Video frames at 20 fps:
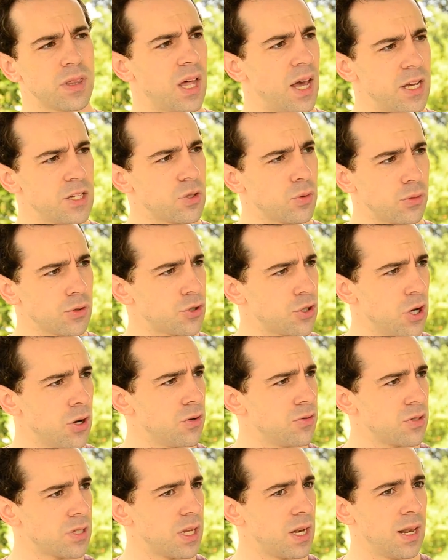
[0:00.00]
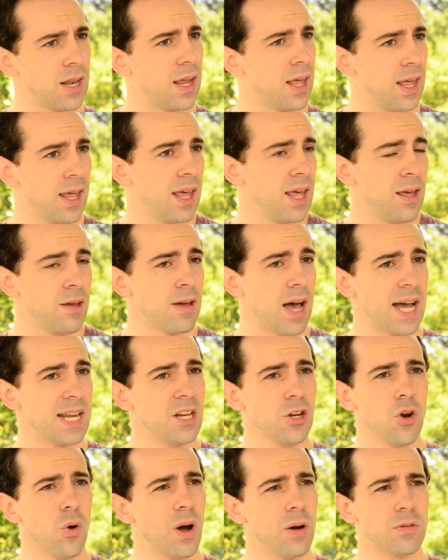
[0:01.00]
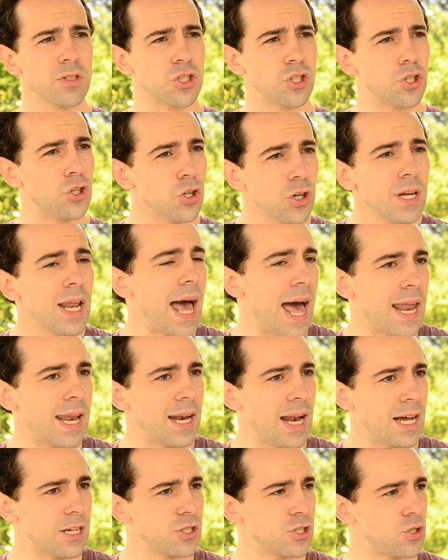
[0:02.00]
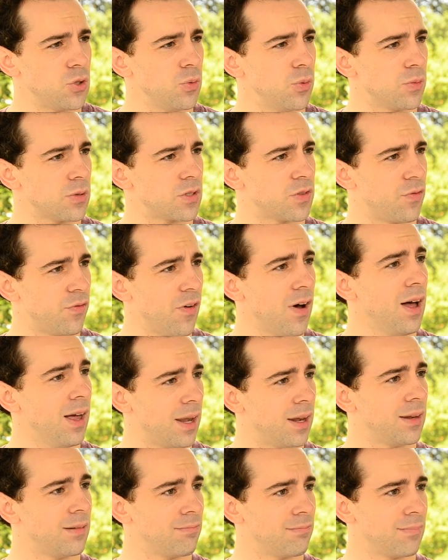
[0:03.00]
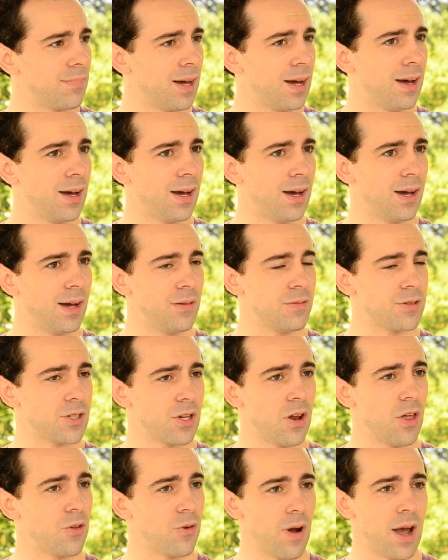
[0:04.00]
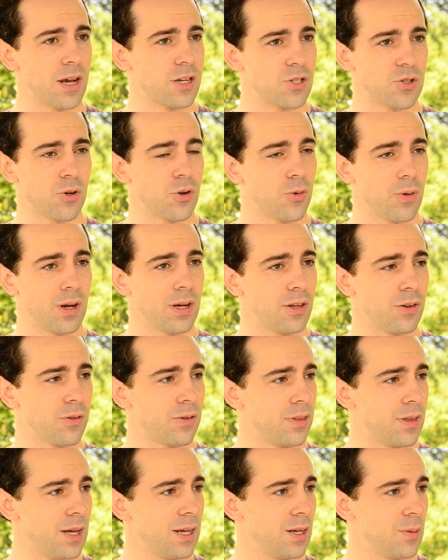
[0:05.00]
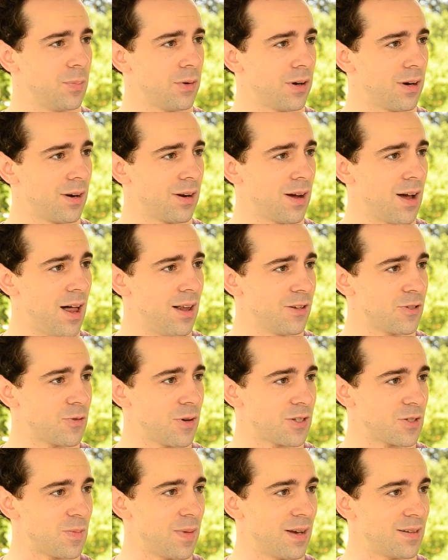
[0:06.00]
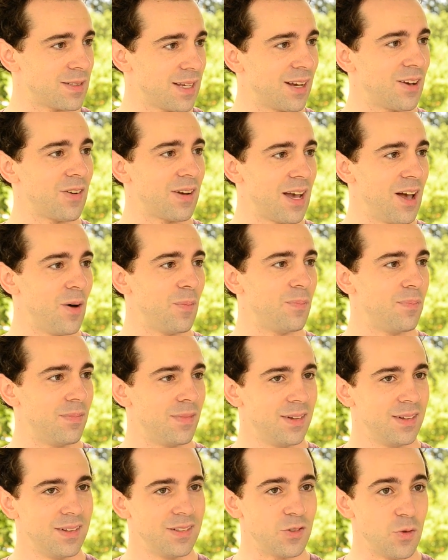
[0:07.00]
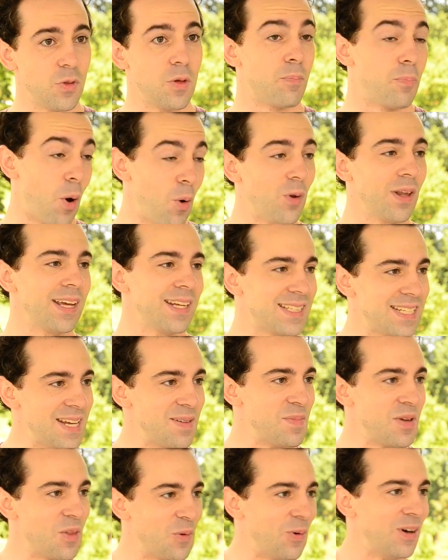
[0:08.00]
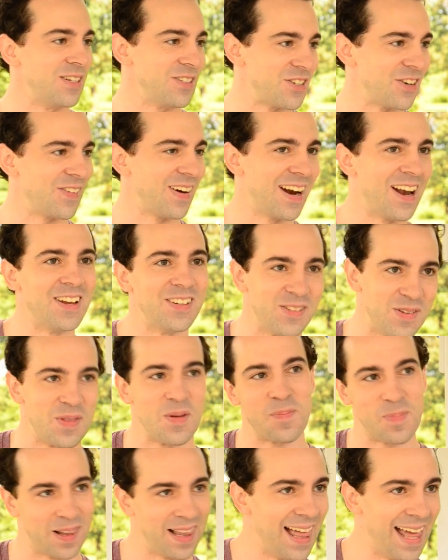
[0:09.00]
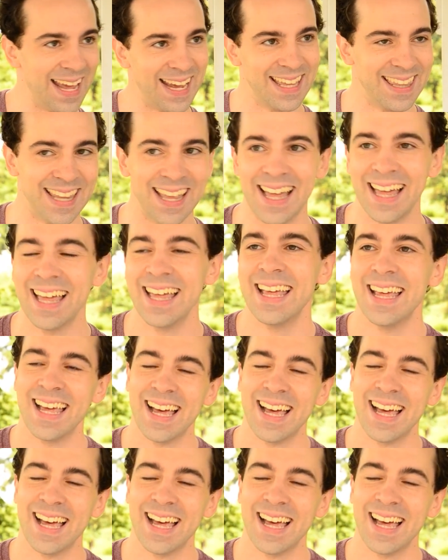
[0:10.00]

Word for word: with the high school shows, and I didn't know I was good at it. I just knew it was fun. Uh, it was another extracurricular thing to put on a college resume. It's like okay, I'll right. do the bowling team in the winter, and I'll do the play and the.